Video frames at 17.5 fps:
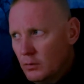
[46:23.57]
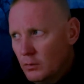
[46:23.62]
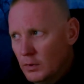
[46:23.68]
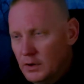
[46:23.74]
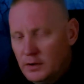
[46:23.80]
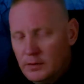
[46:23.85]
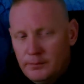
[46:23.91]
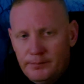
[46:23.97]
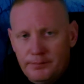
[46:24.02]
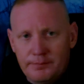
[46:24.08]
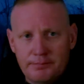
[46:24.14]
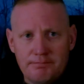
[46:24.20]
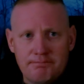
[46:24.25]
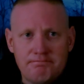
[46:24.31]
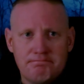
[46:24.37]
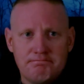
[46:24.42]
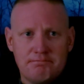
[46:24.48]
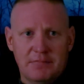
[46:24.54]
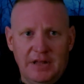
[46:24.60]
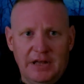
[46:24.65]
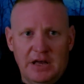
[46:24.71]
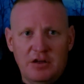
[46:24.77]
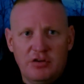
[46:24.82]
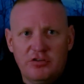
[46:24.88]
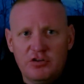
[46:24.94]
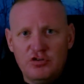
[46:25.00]
Well,
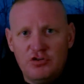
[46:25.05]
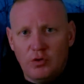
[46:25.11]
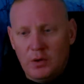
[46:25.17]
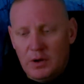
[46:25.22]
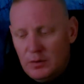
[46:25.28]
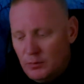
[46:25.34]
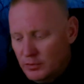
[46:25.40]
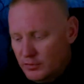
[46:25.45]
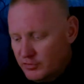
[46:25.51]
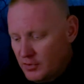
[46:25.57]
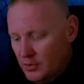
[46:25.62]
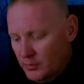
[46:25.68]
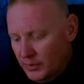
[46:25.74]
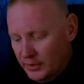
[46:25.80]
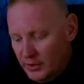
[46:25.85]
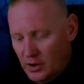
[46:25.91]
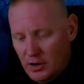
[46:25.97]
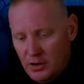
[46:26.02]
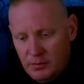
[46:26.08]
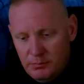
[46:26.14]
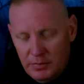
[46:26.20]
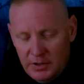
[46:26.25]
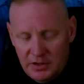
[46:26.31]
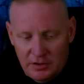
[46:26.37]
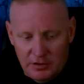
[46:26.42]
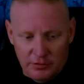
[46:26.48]
he's enjoying what's going
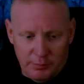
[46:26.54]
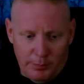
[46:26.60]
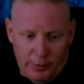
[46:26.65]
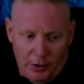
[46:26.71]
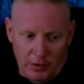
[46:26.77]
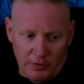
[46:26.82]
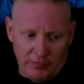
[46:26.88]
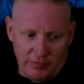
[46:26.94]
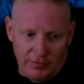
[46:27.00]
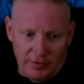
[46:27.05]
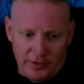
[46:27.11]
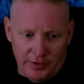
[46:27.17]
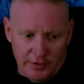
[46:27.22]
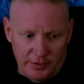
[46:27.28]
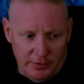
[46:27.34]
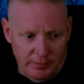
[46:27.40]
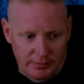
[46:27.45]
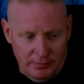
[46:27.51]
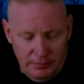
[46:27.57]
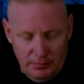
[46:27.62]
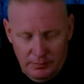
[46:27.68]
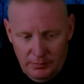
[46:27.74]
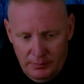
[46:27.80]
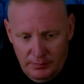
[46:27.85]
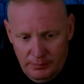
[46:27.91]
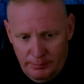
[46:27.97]
on, because part of the
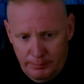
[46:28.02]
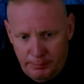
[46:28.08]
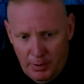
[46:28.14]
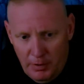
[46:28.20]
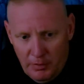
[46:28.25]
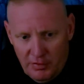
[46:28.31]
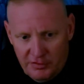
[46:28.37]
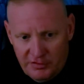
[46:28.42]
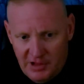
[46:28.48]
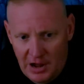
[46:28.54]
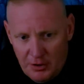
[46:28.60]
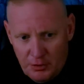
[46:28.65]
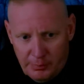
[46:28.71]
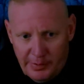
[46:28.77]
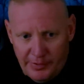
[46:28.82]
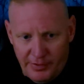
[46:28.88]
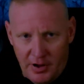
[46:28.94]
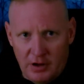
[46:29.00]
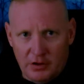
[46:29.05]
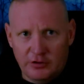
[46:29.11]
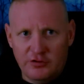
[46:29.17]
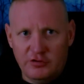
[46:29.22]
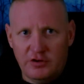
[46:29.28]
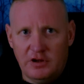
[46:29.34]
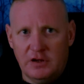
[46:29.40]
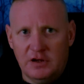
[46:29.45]

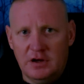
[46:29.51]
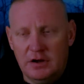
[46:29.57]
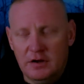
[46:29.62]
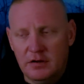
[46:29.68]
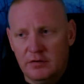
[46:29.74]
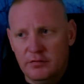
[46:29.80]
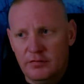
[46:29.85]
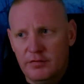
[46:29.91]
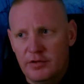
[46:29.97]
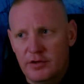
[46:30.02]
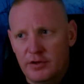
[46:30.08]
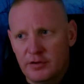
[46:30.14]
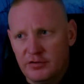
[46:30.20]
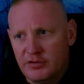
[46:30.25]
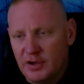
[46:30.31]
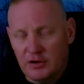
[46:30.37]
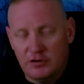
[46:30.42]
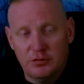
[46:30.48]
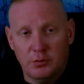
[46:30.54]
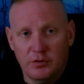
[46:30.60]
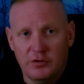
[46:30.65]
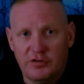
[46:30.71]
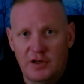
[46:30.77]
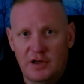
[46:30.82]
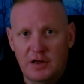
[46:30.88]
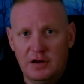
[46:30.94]
psychopathology of the sexual
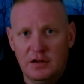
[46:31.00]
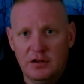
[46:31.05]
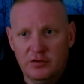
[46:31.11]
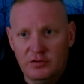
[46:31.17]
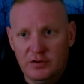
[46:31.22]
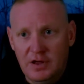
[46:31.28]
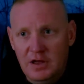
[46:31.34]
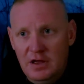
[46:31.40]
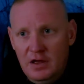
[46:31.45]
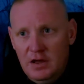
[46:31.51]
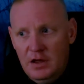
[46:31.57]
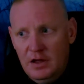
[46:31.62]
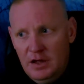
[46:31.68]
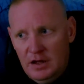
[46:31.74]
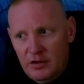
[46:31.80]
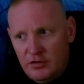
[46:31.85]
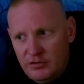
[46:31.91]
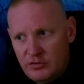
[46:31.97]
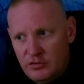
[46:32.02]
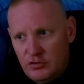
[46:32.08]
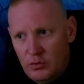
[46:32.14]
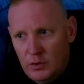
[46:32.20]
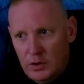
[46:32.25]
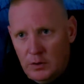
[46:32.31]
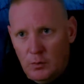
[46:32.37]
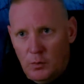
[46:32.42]
sadist is
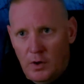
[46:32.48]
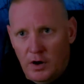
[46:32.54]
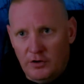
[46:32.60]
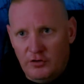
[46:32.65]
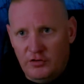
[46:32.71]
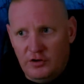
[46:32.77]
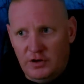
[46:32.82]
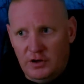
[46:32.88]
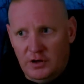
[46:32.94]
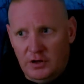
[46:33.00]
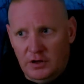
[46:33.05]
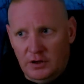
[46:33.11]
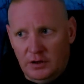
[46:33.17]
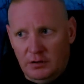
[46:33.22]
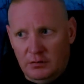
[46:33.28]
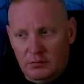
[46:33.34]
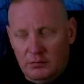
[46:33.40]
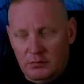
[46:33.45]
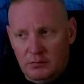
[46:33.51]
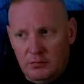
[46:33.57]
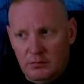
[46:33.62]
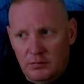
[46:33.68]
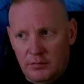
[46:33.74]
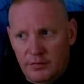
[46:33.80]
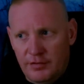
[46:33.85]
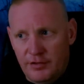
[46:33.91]
enjoying watching
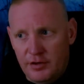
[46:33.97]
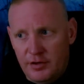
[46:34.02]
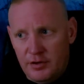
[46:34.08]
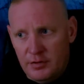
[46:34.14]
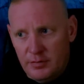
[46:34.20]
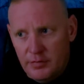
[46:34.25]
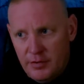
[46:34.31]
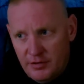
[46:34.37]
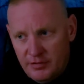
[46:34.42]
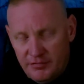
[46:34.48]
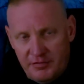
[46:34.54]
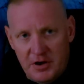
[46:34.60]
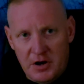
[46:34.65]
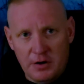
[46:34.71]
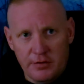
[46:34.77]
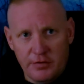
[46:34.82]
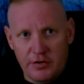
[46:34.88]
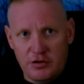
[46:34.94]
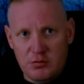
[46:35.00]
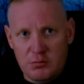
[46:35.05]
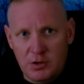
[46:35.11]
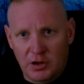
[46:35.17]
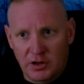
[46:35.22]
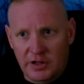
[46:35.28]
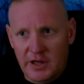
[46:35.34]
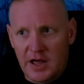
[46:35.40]
the fear, the
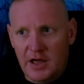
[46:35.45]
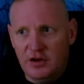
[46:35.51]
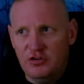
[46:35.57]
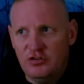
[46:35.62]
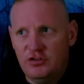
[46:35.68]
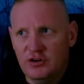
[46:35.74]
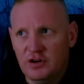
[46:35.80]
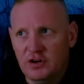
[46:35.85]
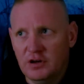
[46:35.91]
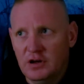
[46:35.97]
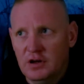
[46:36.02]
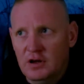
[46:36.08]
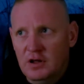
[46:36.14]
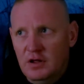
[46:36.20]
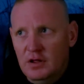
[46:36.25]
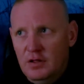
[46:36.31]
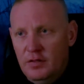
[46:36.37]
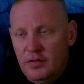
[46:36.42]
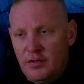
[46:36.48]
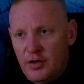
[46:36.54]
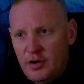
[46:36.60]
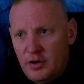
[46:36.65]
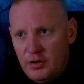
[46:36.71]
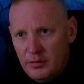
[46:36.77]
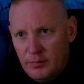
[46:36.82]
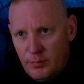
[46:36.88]
humiliation,
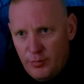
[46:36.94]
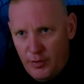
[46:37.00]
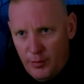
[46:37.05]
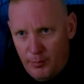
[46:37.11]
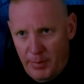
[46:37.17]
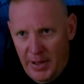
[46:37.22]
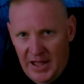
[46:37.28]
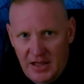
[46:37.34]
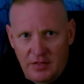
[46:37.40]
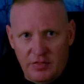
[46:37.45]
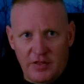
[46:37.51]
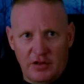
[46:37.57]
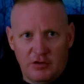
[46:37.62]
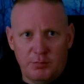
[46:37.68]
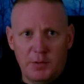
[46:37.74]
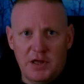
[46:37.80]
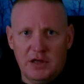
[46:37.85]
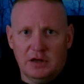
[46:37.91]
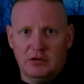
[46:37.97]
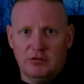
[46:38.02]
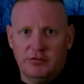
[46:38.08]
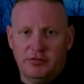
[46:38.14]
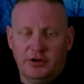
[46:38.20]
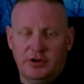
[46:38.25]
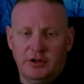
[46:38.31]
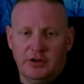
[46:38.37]
the pain that's being
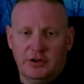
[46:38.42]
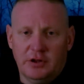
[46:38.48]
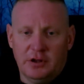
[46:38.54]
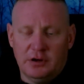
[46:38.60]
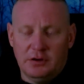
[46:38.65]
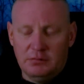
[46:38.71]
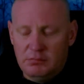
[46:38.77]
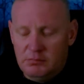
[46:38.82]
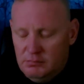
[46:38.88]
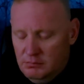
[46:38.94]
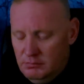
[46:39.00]
inflicted